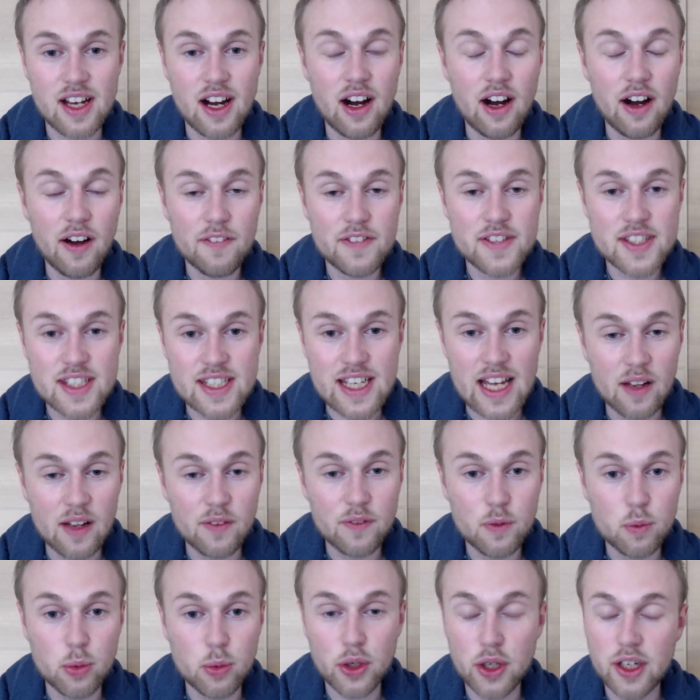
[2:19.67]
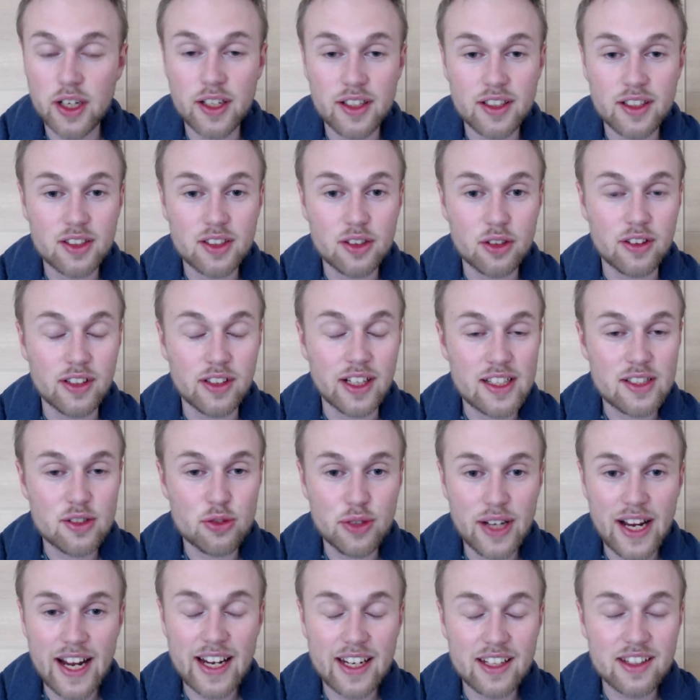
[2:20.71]
of self-worth or
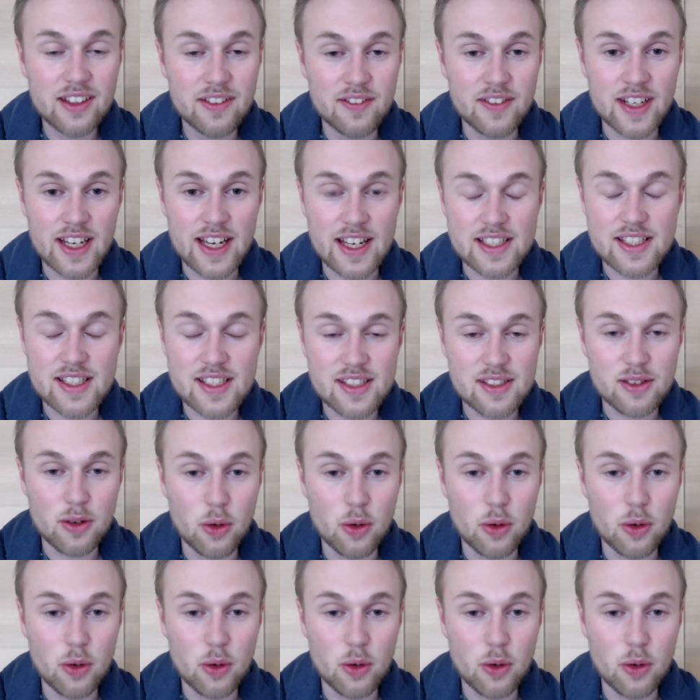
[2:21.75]
attractiveness